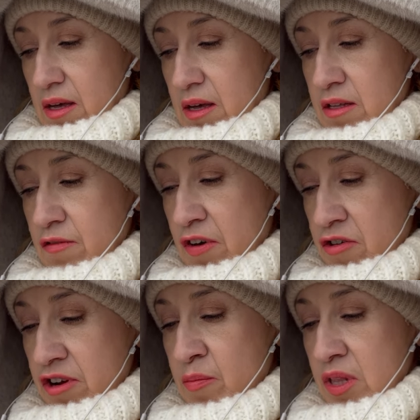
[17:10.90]

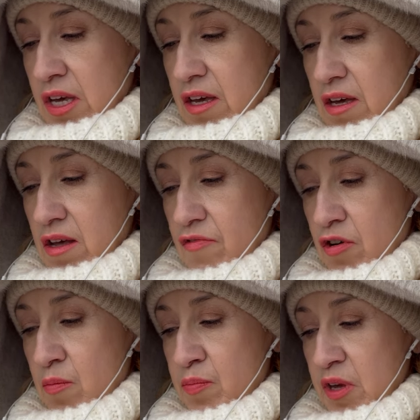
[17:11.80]
invariably
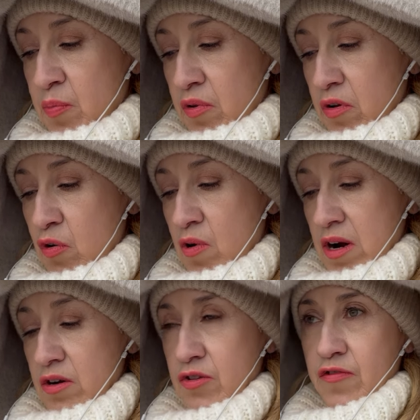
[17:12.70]
from people who
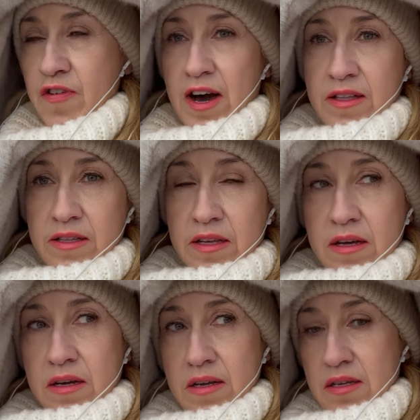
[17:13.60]
are not
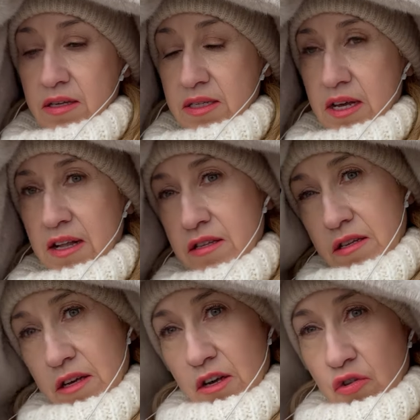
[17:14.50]
fighting, said
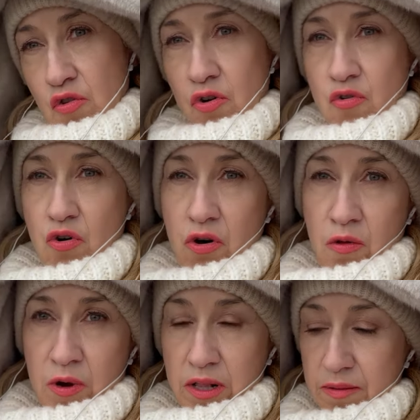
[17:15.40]
George
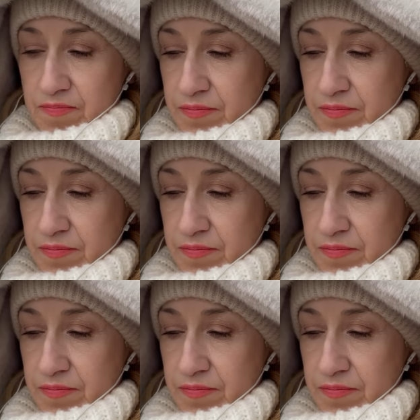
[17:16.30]
Orwell.